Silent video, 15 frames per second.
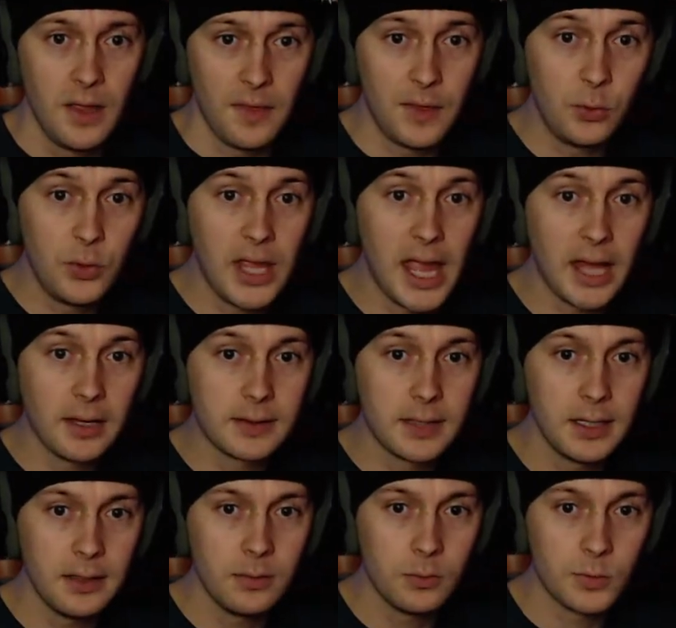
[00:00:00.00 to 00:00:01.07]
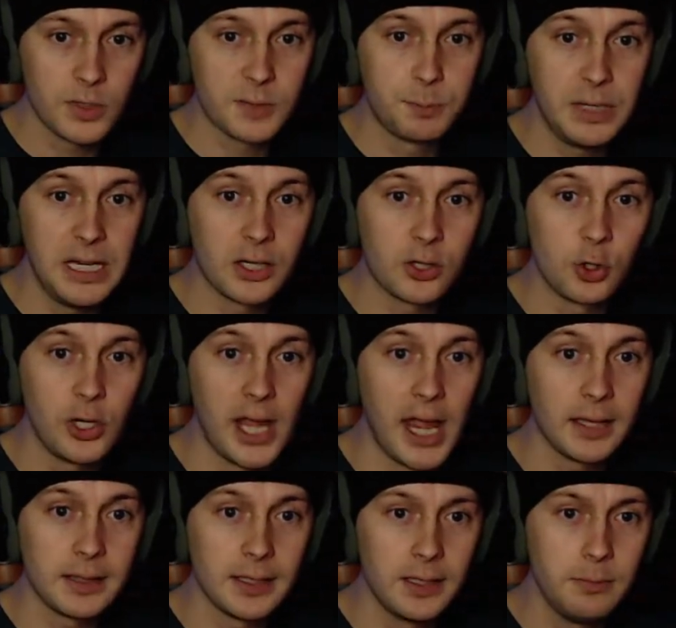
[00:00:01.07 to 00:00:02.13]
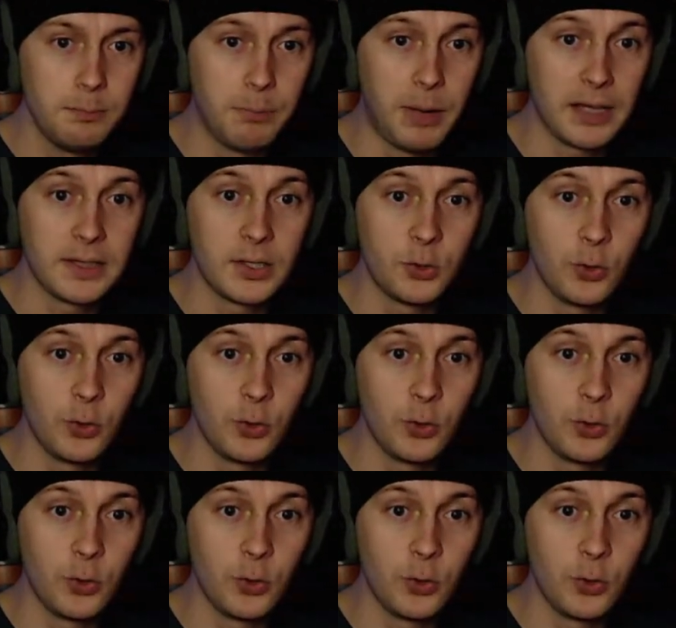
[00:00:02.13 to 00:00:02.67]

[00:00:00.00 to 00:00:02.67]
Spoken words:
The reality was being created by the